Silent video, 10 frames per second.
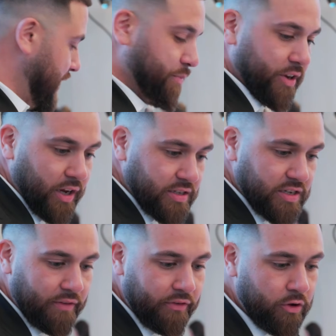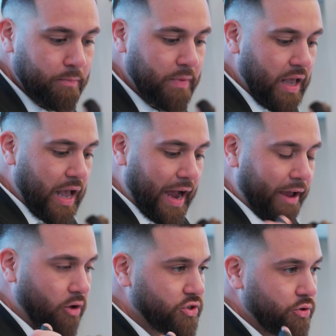keep the dust off of them.
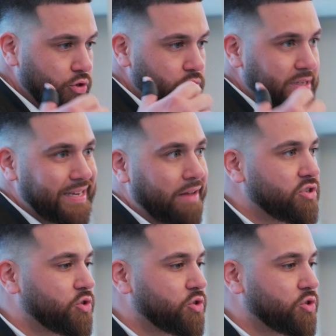I also use sound